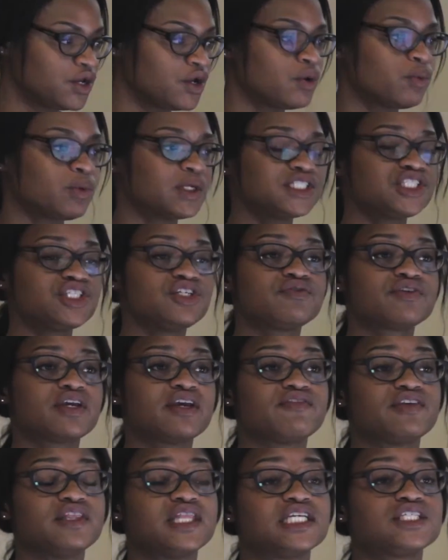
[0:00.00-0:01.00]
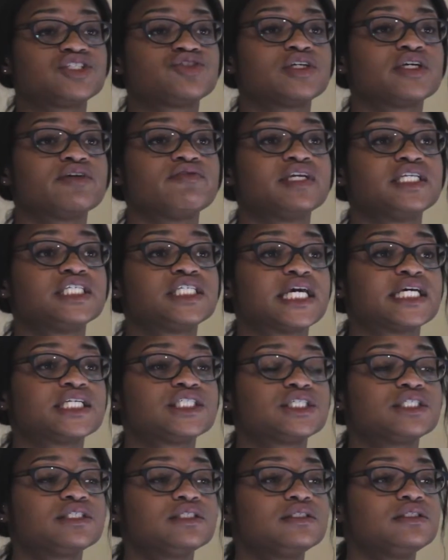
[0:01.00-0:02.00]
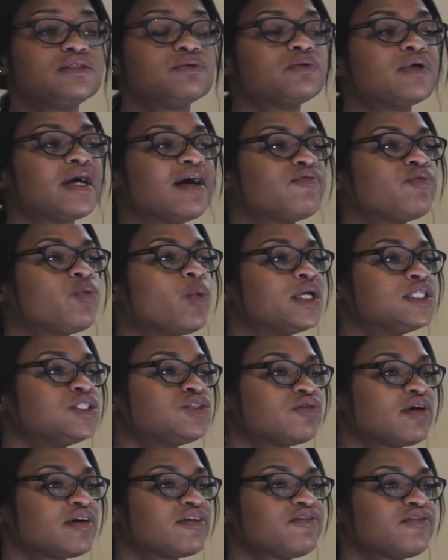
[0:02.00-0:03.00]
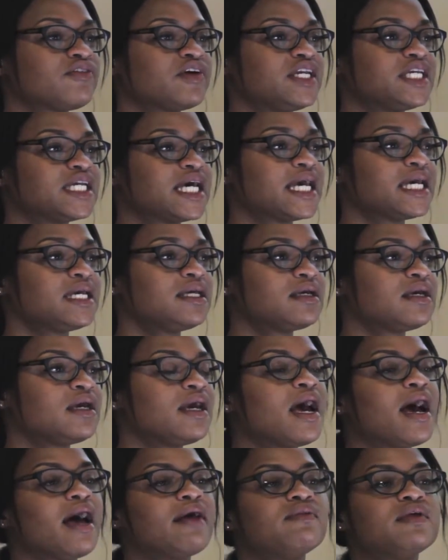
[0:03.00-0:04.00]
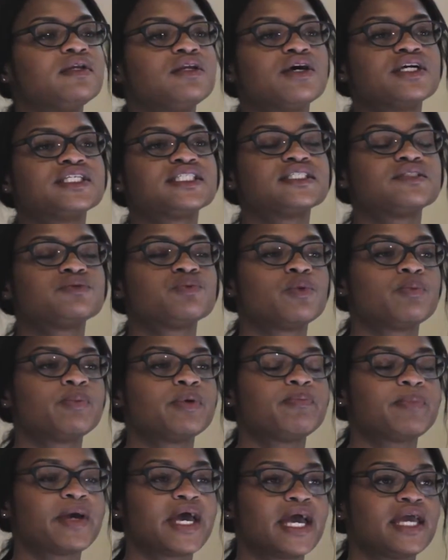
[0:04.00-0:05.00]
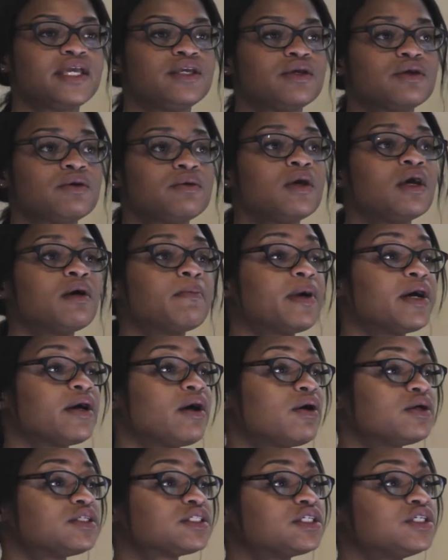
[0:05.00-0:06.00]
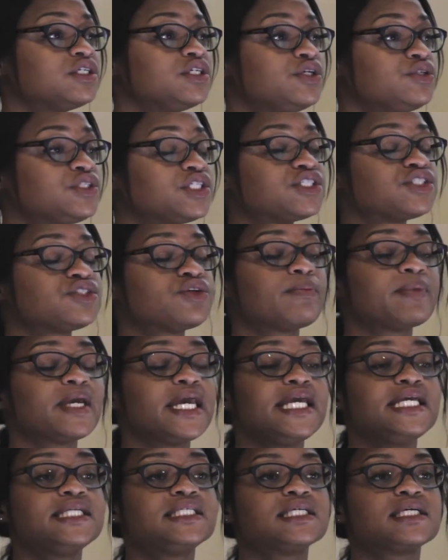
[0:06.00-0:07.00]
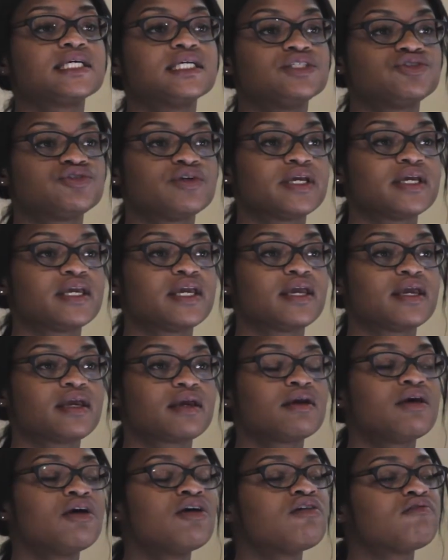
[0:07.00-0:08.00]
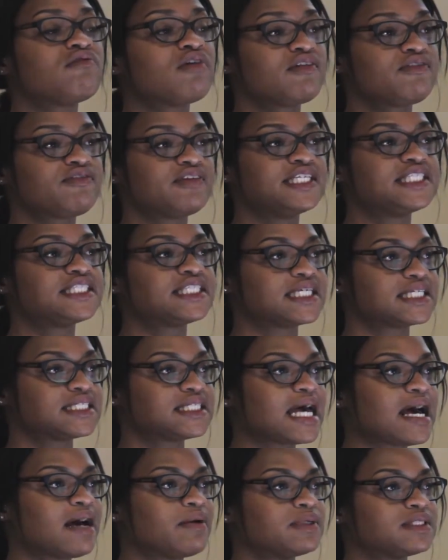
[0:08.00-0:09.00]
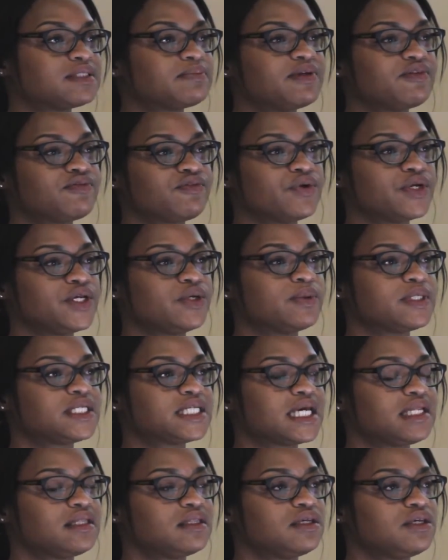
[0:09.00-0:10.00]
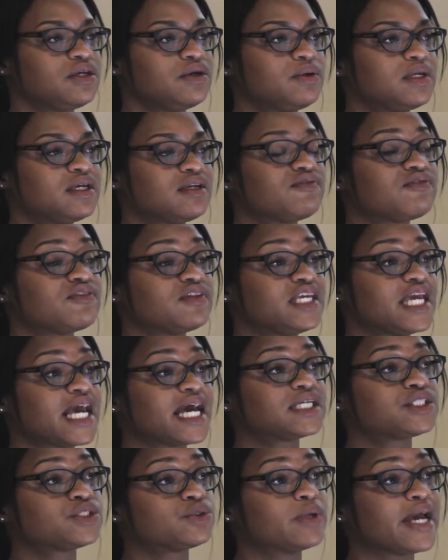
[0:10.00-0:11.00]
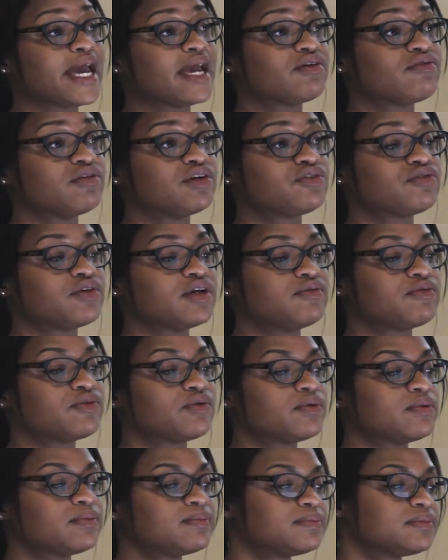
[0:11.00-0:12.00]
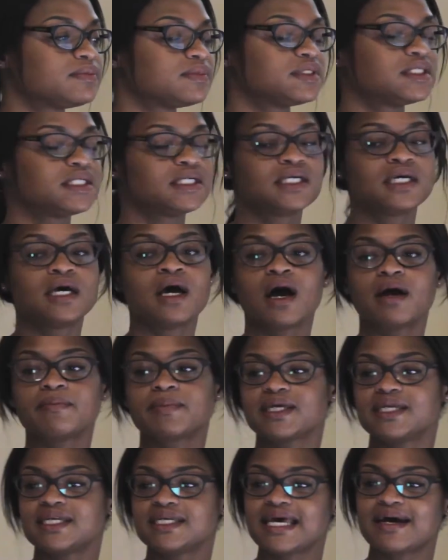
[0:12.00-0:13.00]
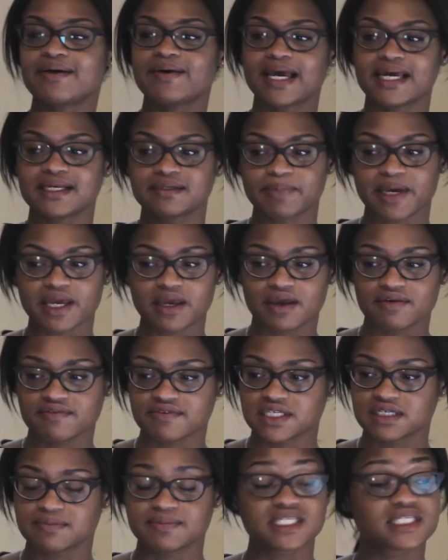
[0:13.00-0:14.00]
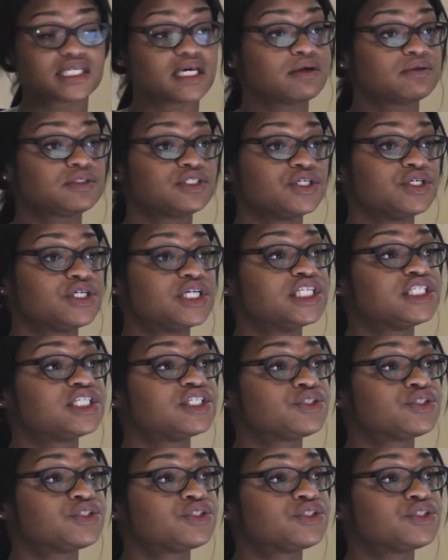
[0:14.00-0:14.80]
Once you've given this trigger injection, you will have 1 drug-free day, and the nurses will prepare you by asking you to stop eating and drinking roughly 6 hours before you attend the unit for the actual egg retrieval. I'm going to now hand back over to Mr. El-Tuki to